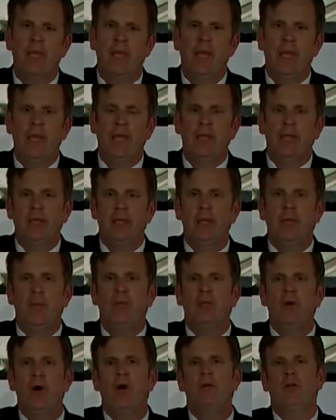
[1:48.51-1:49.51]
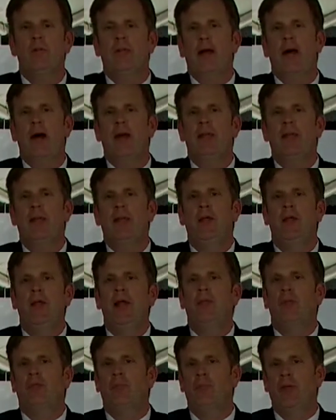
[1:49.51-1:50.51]
And, you know, we talked about
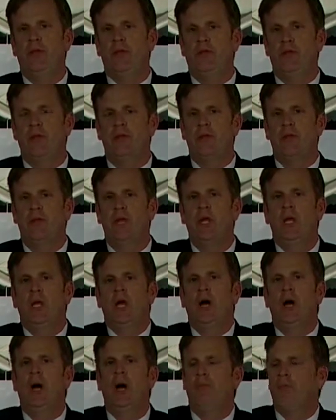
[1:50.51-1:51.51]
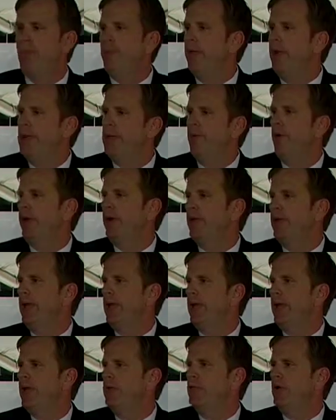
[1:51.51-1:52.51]
international business from the Haymarket
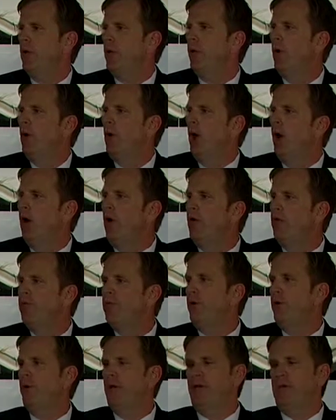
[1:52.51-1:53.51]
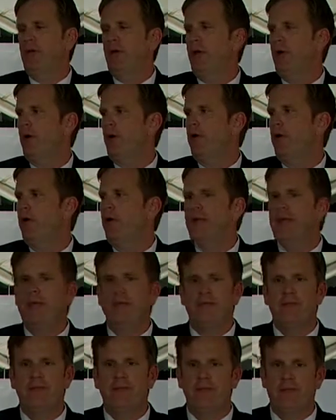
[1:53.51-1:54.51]
days. So our focus here
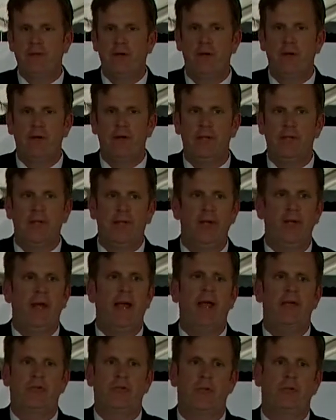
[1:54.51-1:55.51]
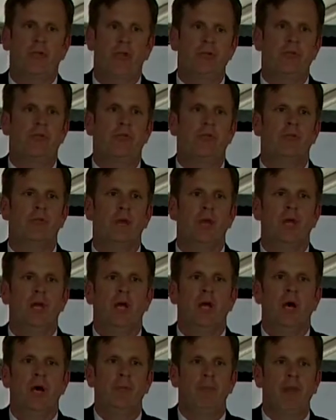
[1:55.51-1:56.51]
is sincerely international business.
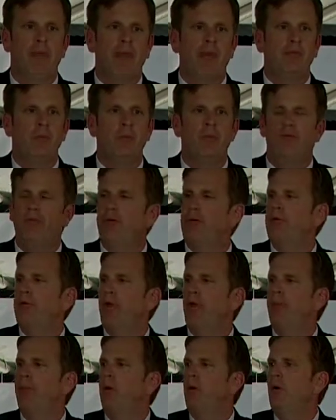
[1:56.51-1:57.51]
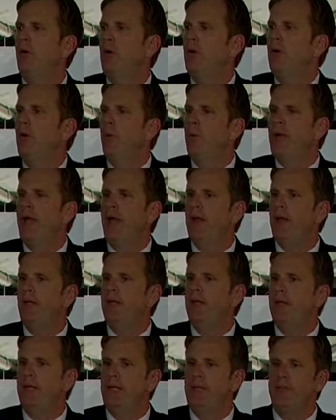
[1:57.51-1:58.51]
Last week, for example, we had our
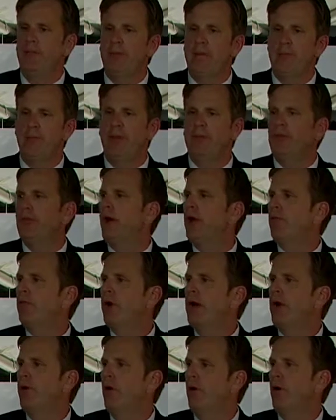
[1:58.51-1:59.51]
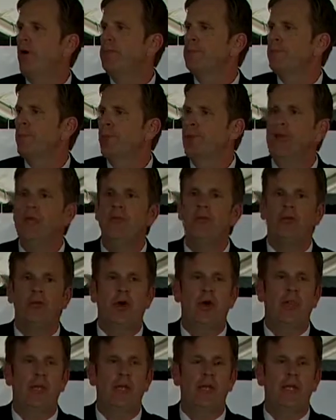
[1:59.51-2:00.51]
team led by John Reinhardt in
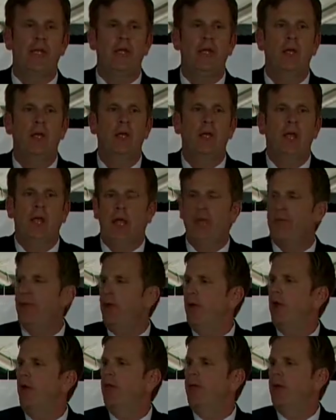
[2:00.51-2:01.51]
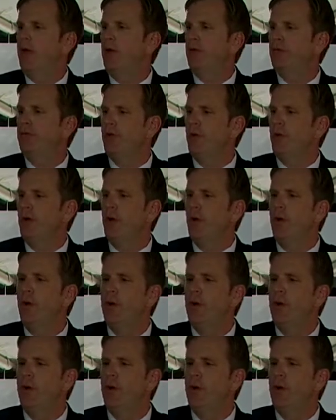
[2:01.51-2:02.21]
Germany at the healthcare show,